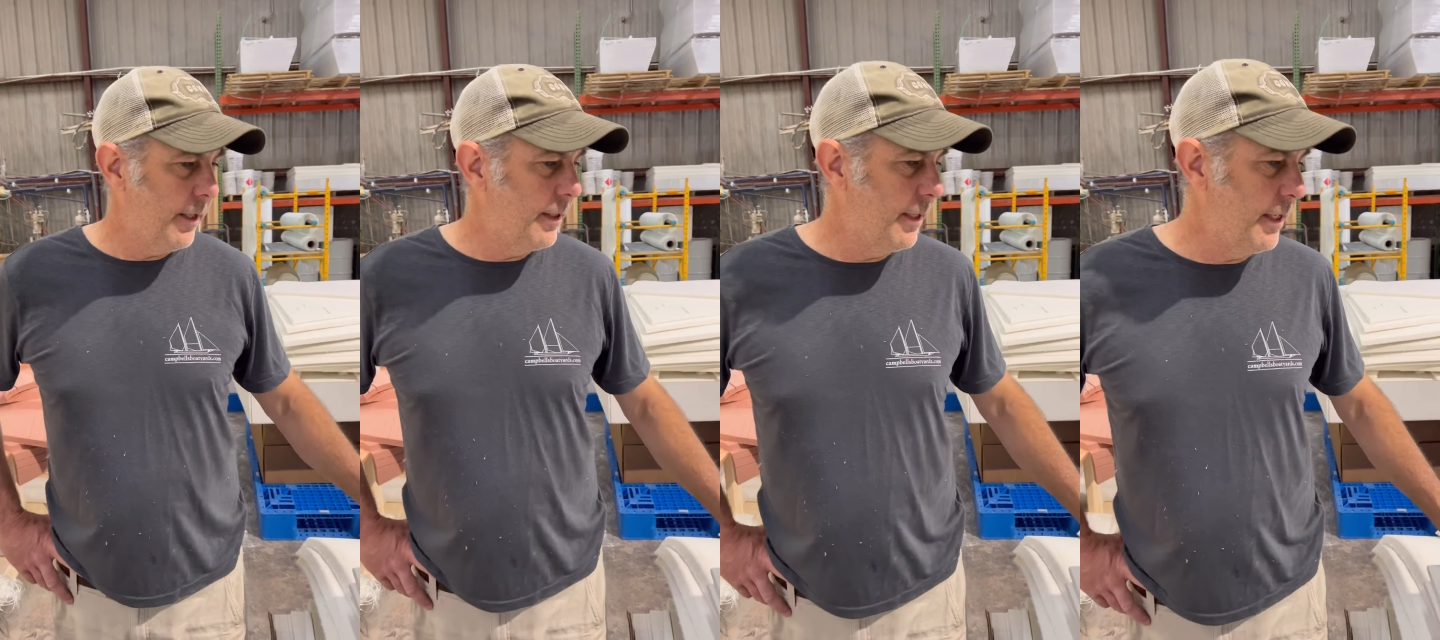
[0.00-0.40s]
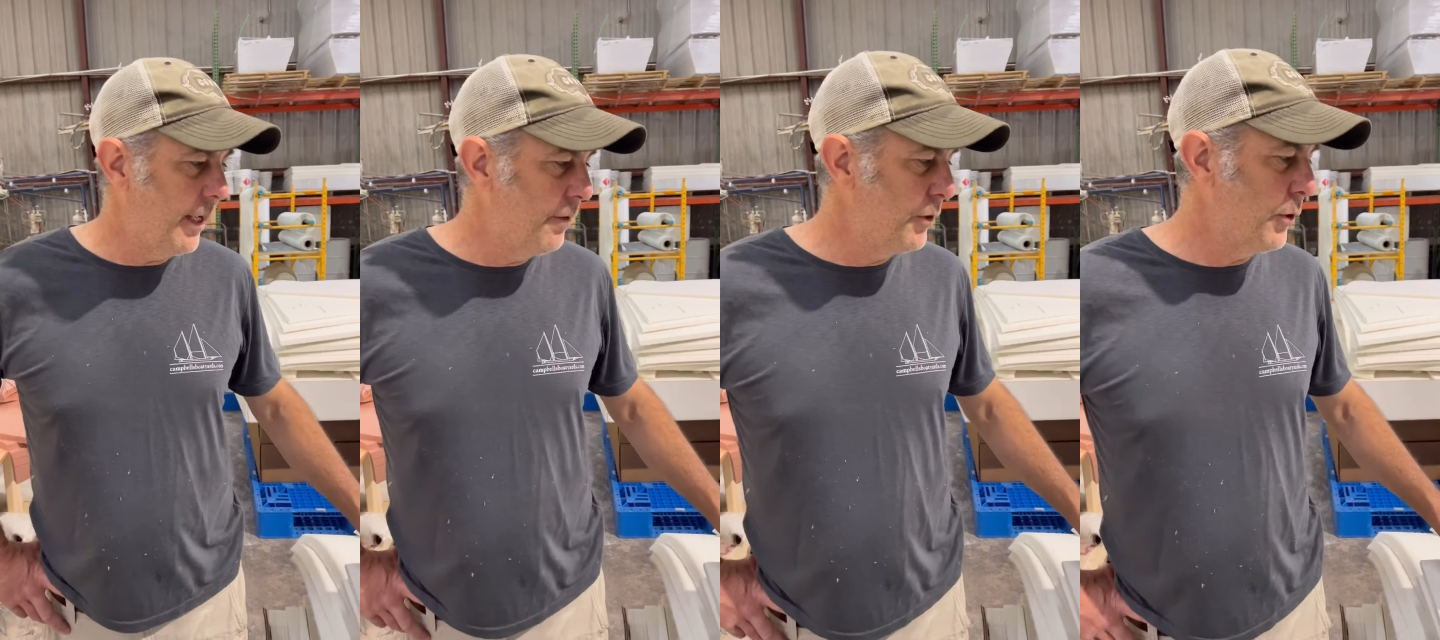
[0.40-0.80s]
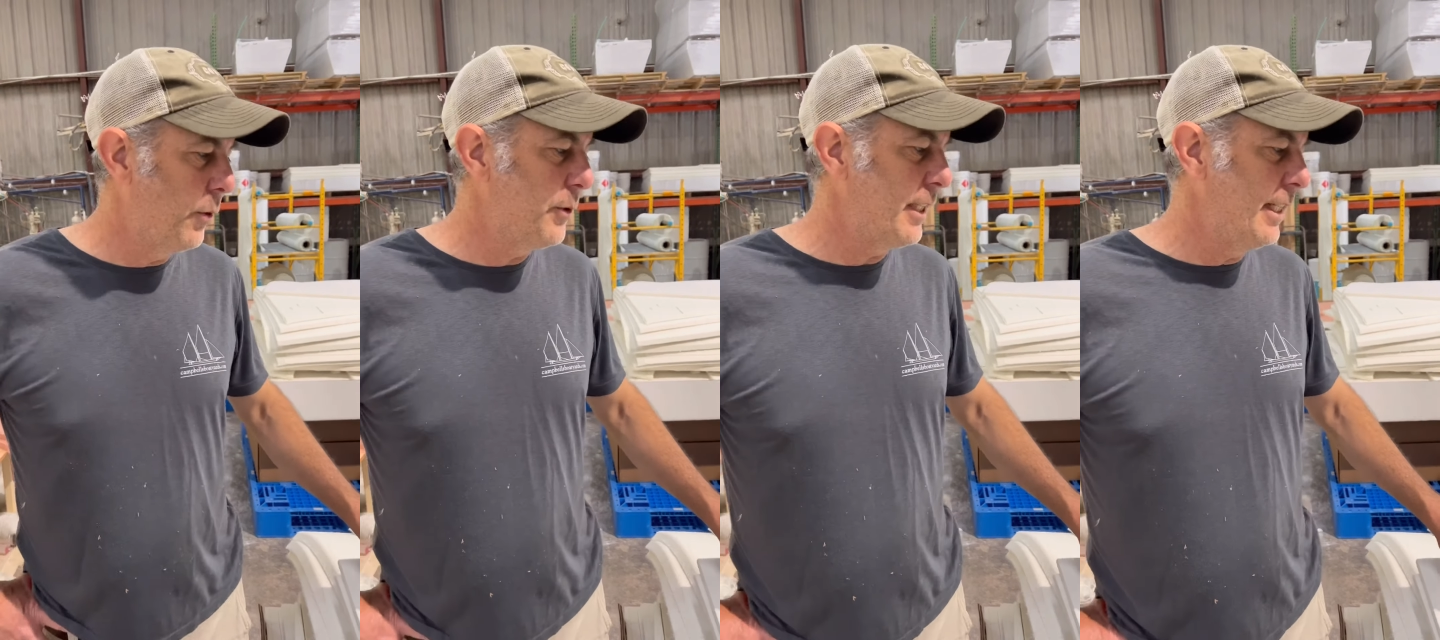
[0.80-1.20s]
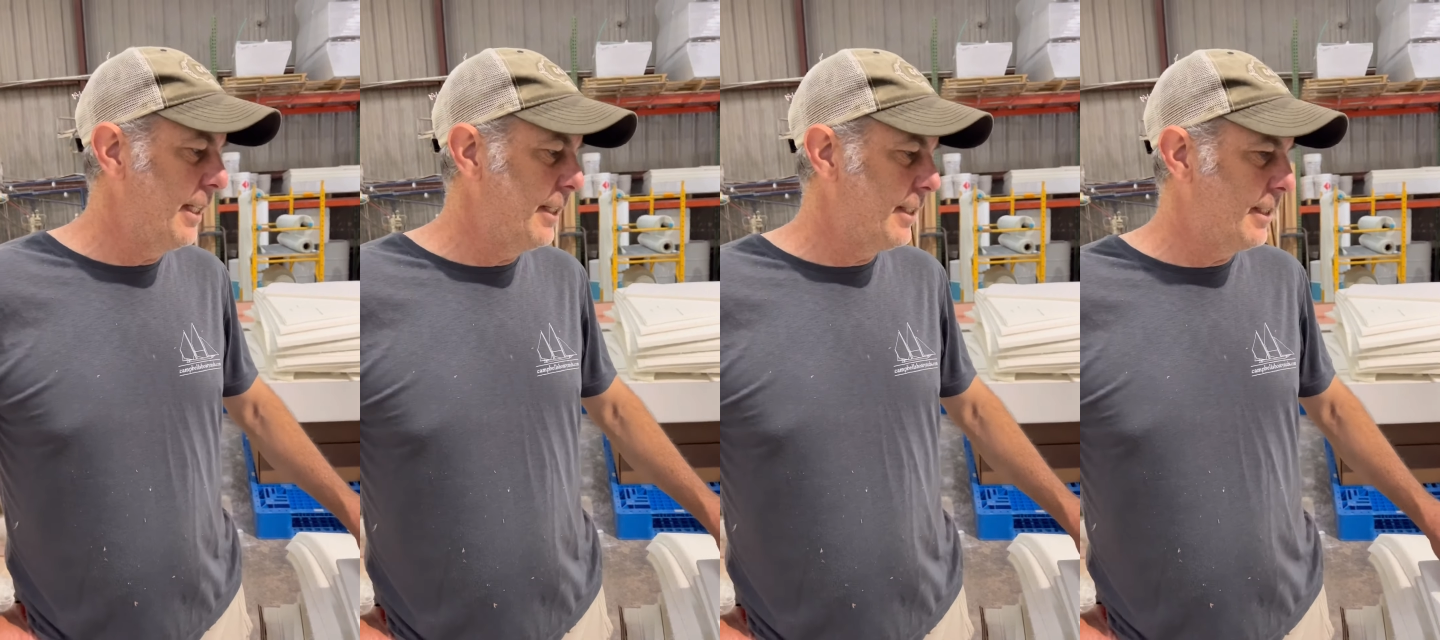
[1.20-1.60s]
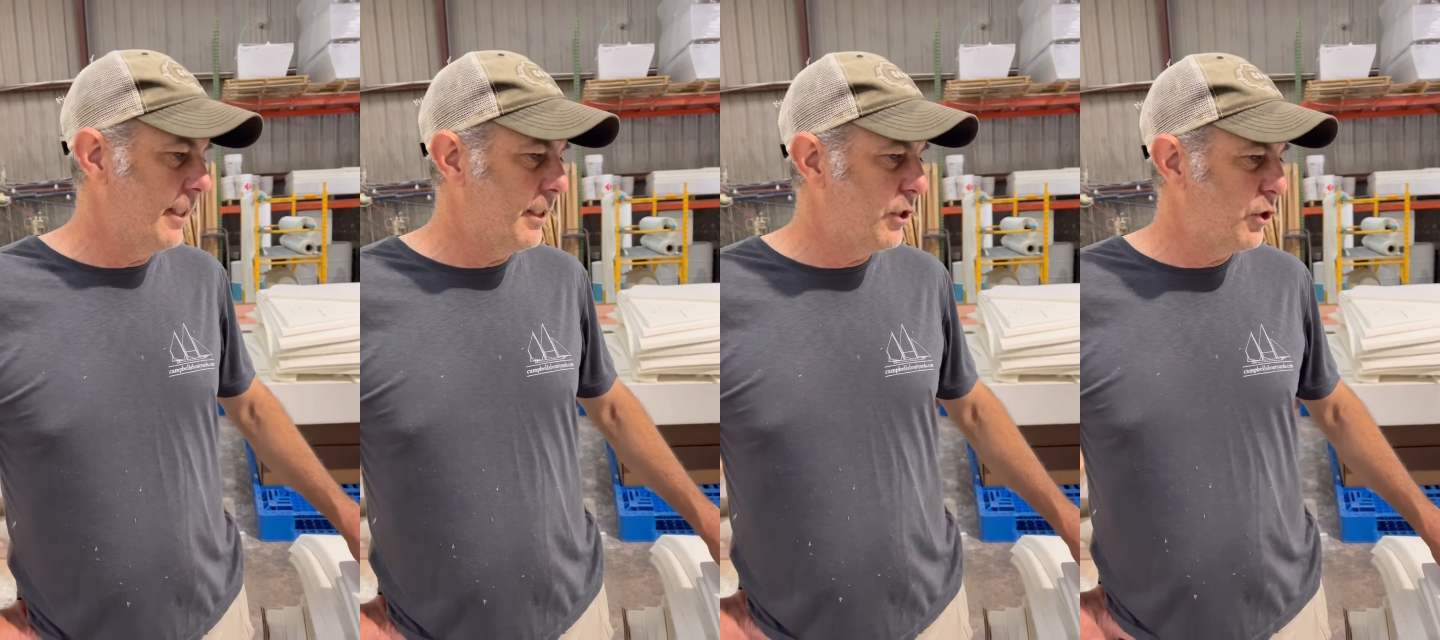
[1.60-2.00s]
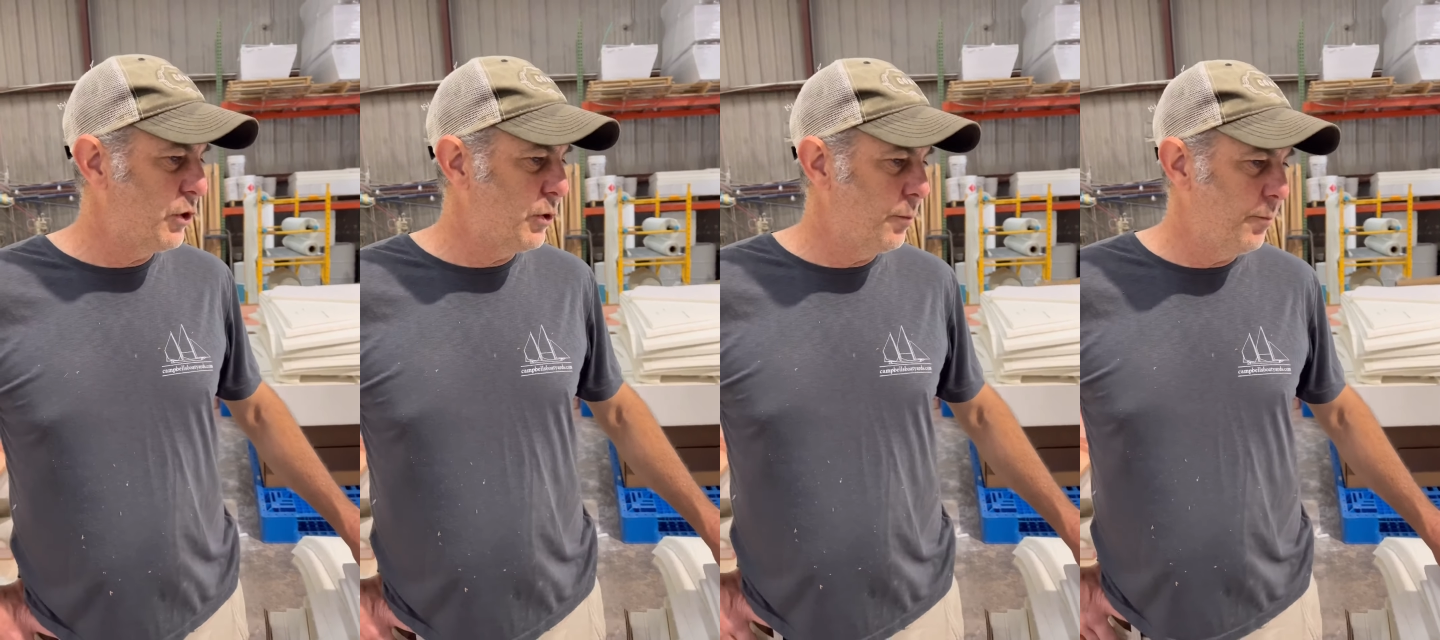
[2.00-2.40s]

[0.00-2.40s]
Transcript: The end result is it's